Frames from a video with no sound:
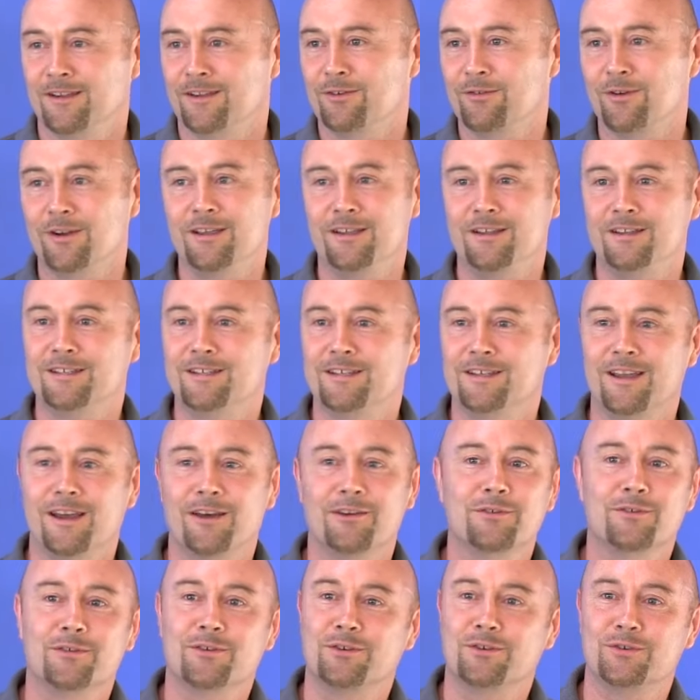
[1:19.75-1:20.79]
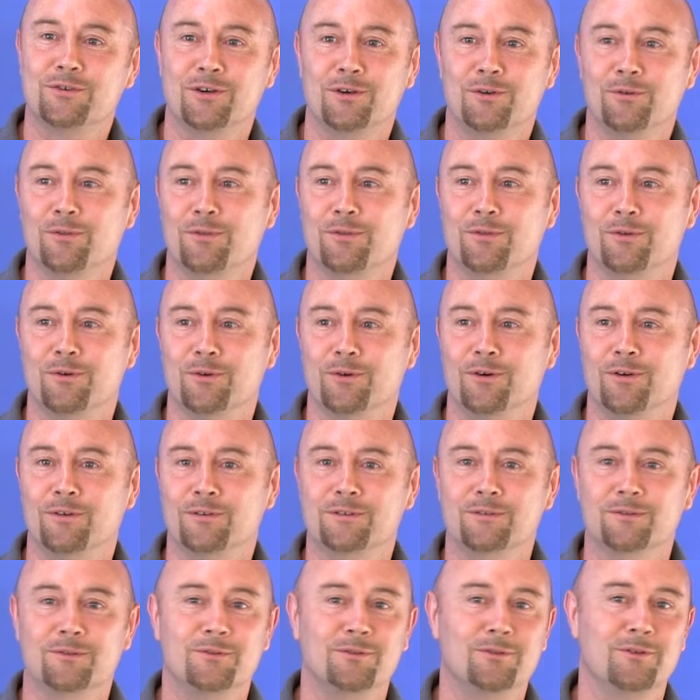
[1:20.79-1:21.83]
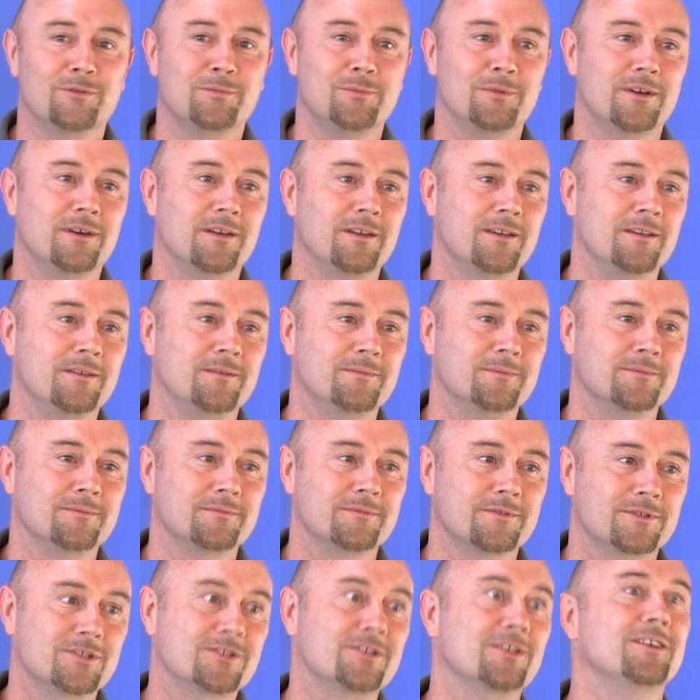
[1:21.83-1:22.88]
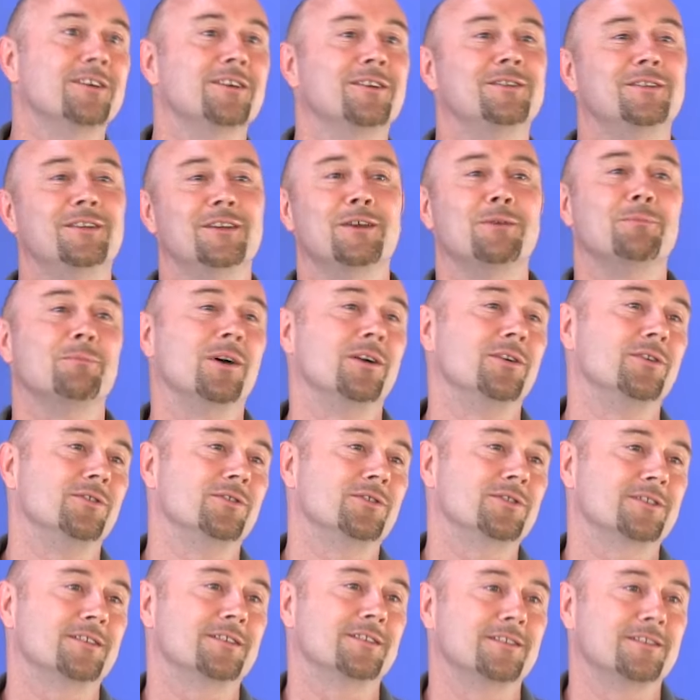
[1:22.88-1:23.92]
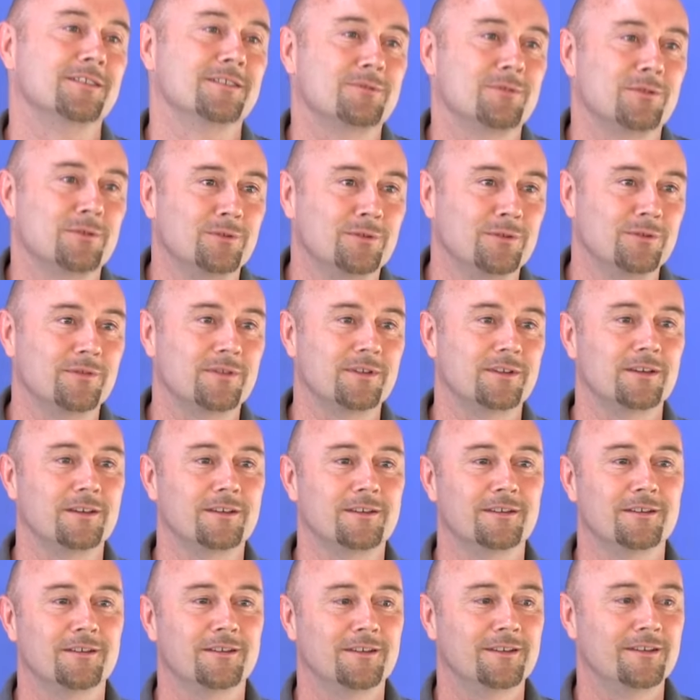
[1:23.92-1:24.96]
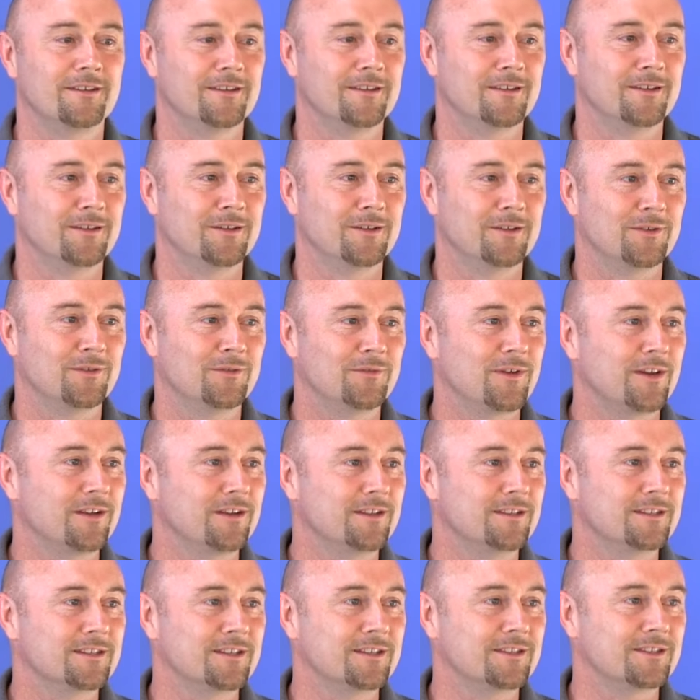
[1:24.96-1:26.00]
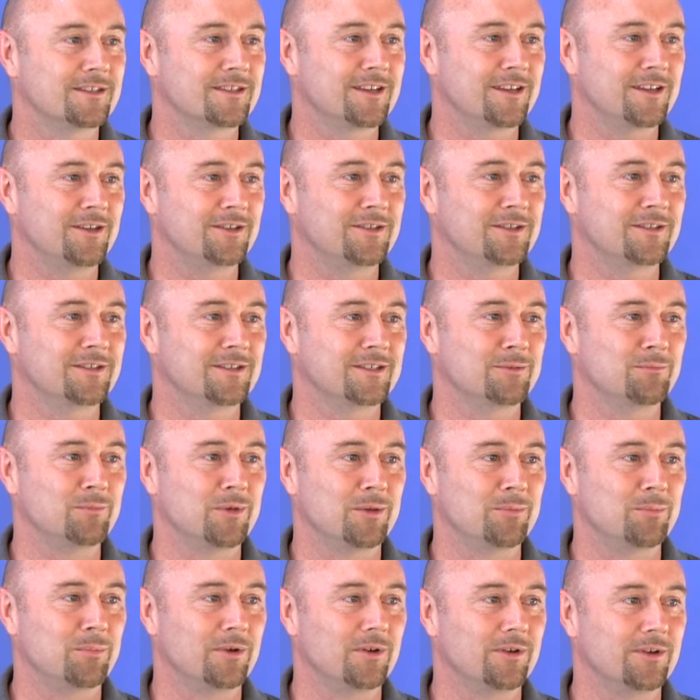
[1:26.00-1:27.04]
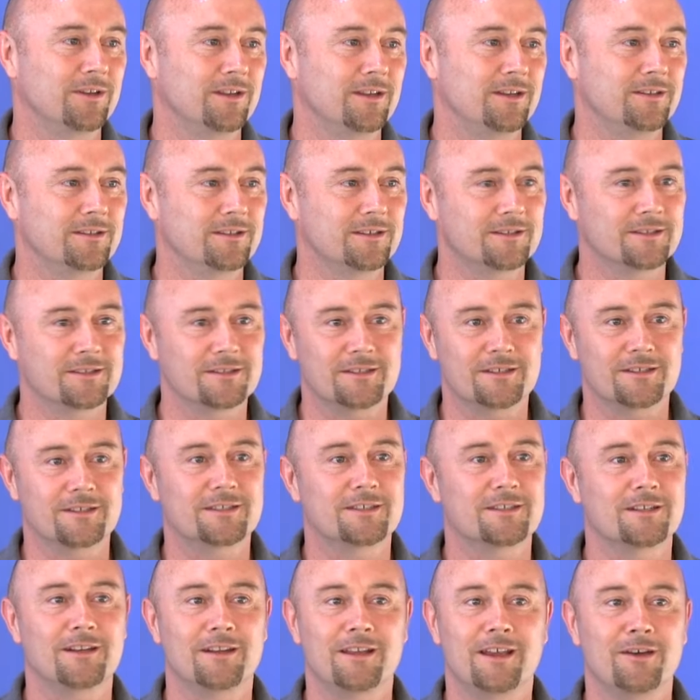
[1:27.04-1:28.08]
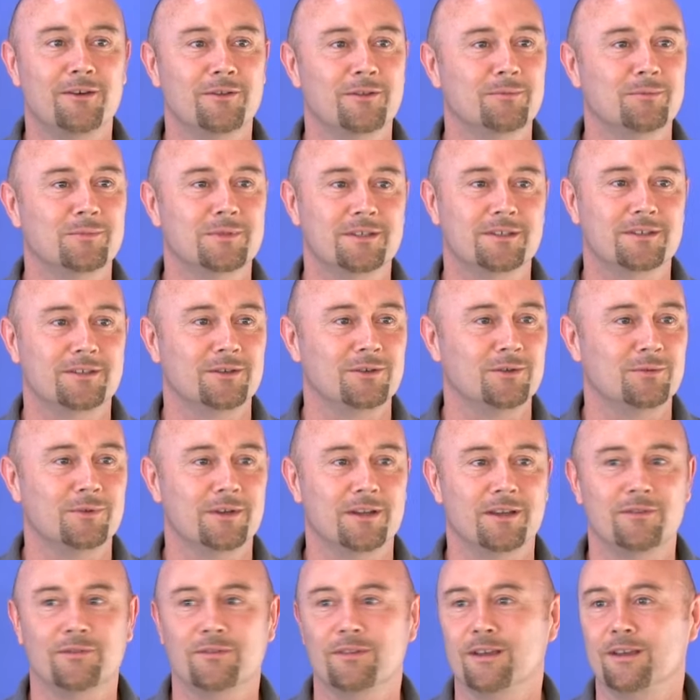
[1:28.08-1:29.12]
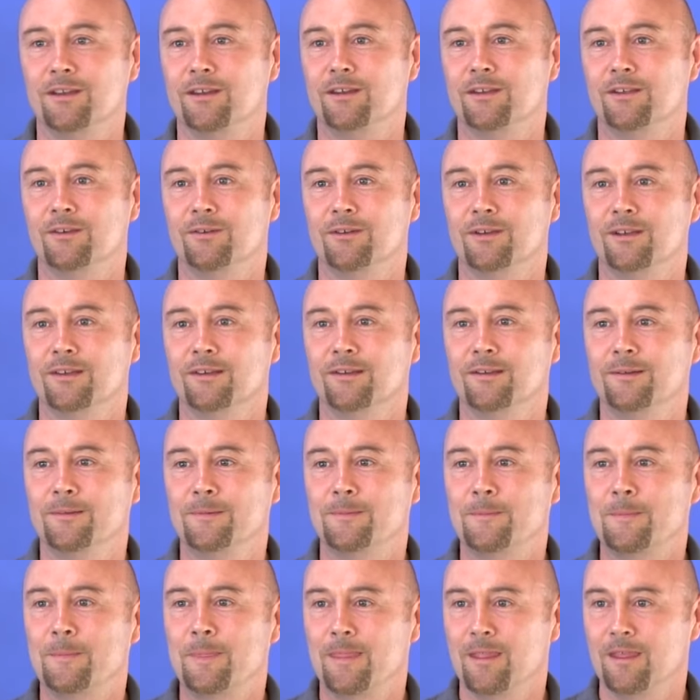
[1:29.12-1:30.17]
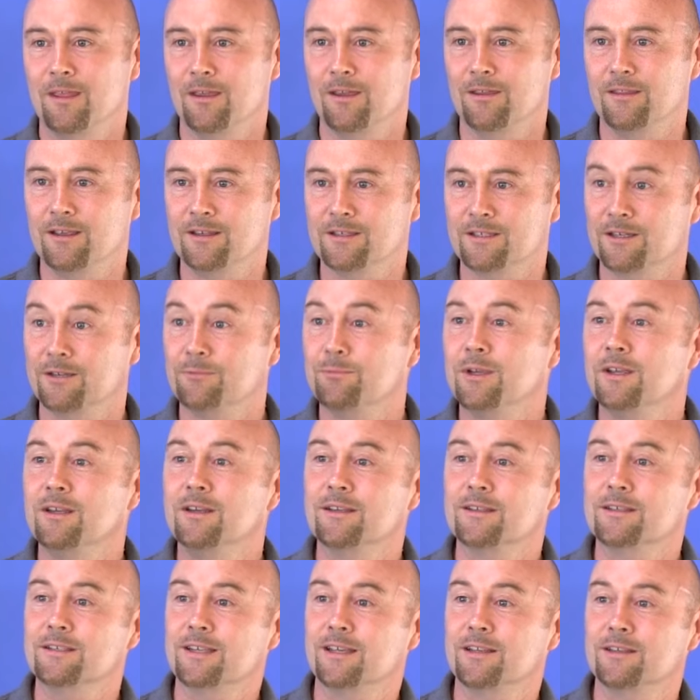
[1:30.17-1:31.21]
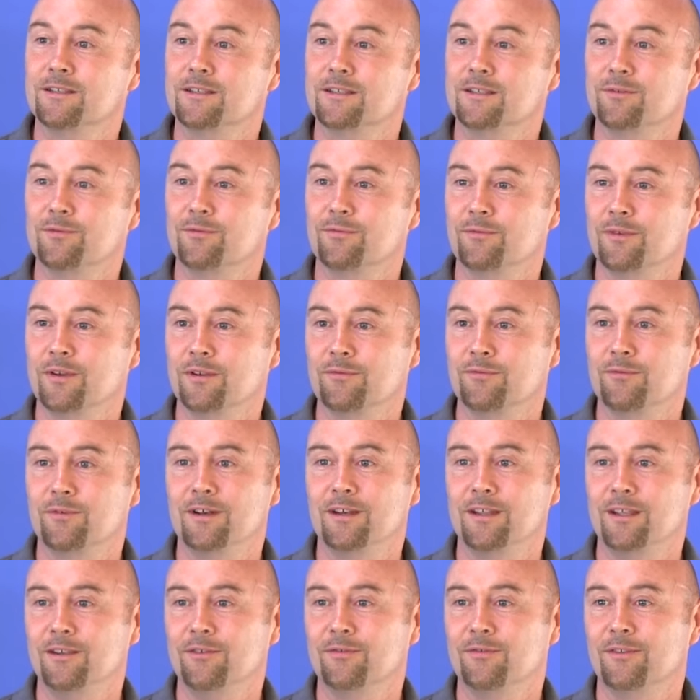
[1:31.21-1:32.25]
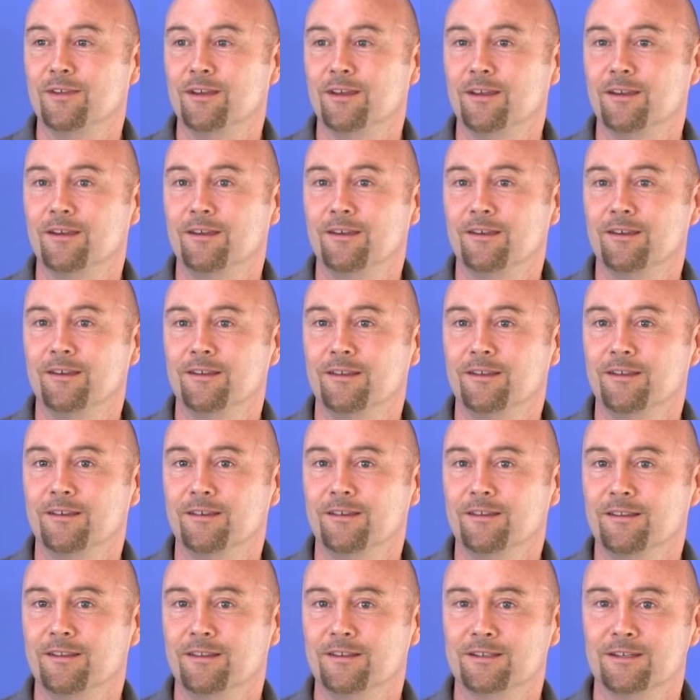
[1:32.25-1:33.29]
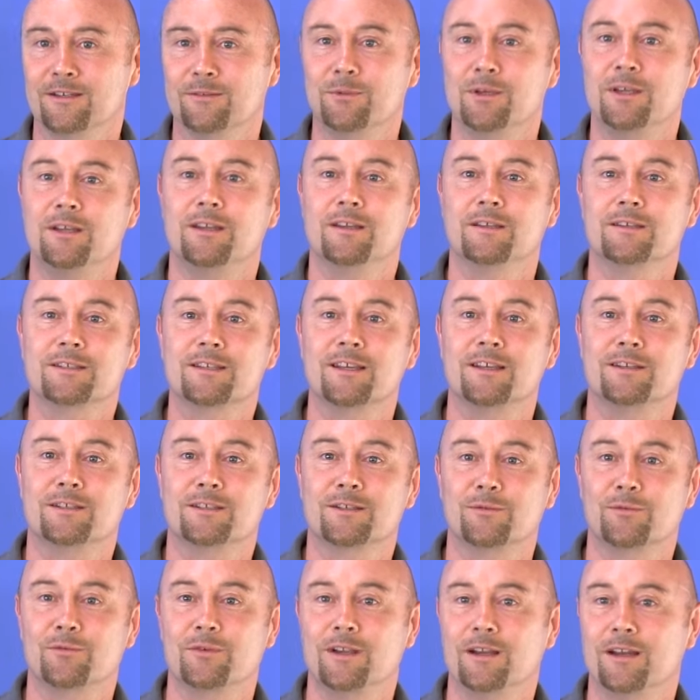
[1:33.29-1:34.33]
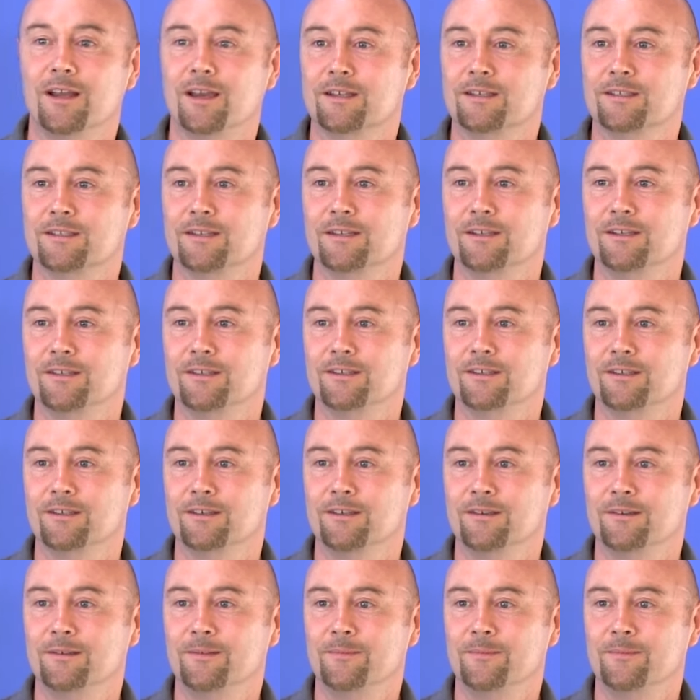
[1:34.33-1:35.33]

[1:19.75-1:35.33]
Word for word: crazy, out of control thoughts, with all of my surging emotions, with all of the funny sensations in my body, just, just allow them to do whatever they're doing. And there's an immediate sense of, of relief there. There's an immediate sense of relaxation.